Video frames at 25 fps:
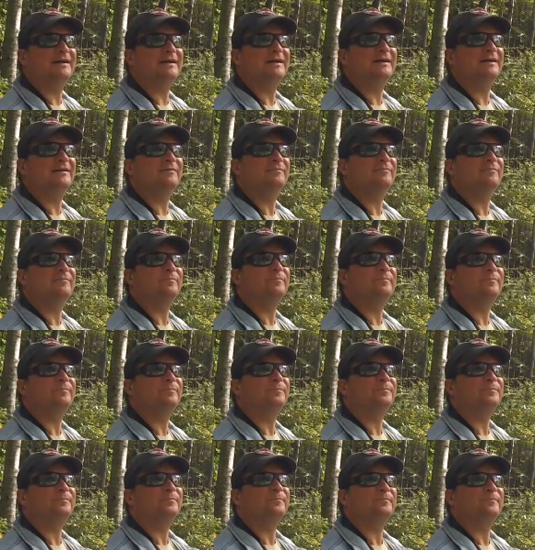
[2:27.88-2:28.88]

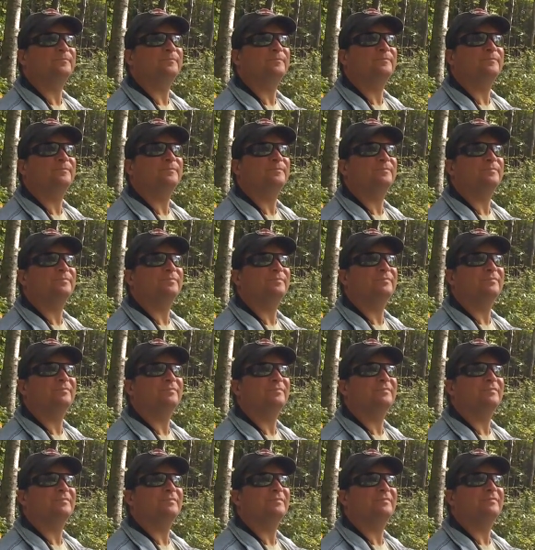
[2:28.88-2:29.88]

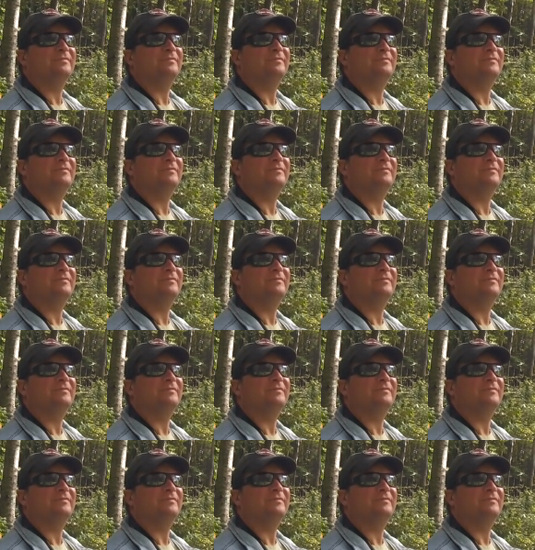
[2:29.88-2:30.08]
(silence)